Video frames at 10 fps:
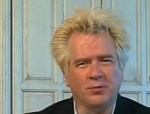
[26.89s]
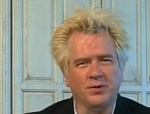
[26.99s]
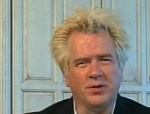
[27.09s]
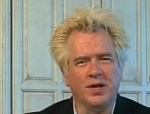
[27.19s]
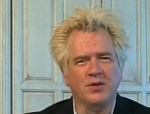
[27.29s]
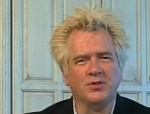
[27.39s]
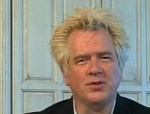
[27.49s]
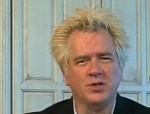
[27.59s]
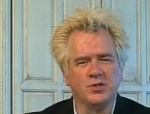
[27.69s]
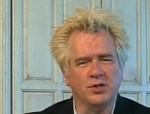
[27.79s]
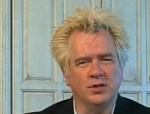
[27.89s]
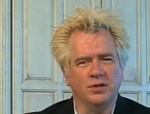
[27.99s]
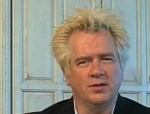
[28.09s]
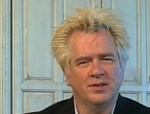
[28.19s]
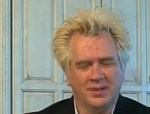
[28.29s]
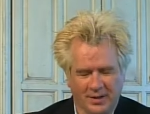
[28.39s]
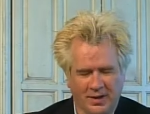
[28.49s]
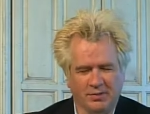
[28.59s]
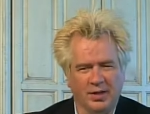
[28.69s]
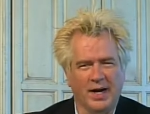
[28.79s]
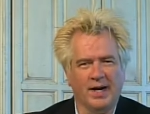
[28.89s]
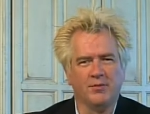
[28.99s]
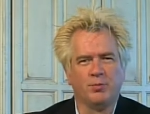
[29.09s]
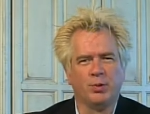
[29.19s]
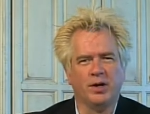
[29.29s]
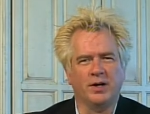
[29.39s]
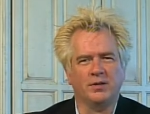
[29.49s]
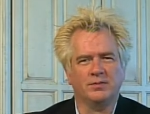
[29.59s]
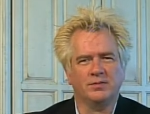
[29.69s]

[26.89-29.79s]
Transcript: for today's edition of Live Prayer.